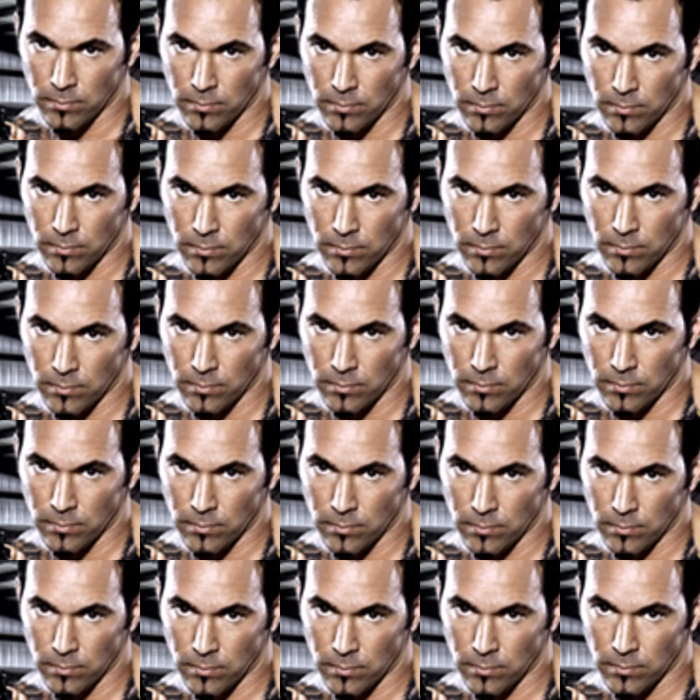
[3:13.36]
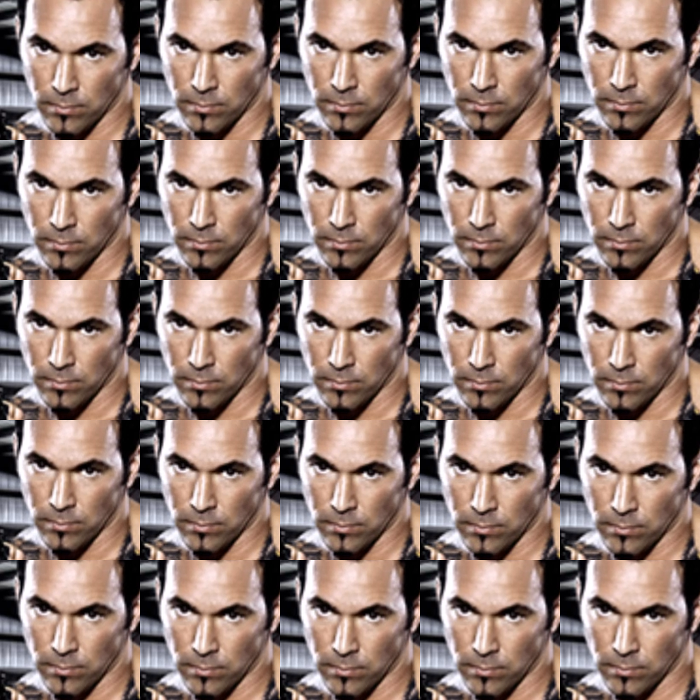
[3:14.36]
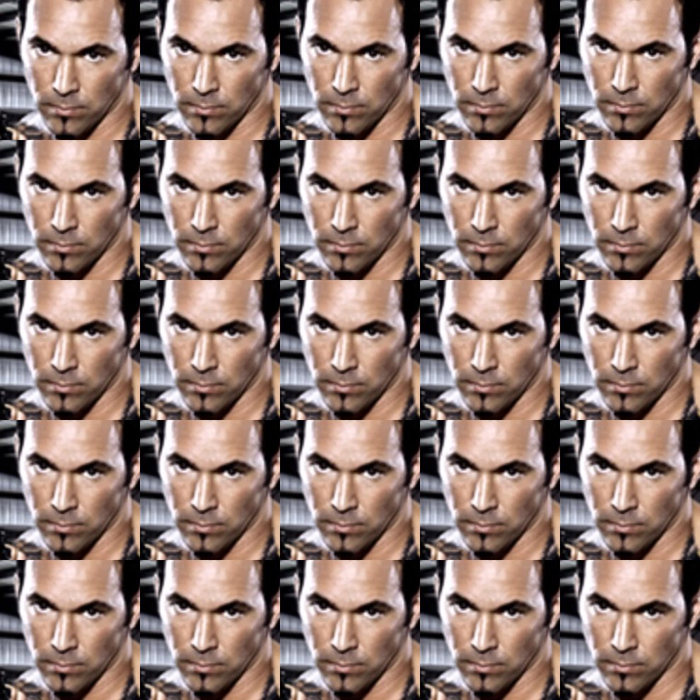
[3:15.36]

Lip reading: (silence)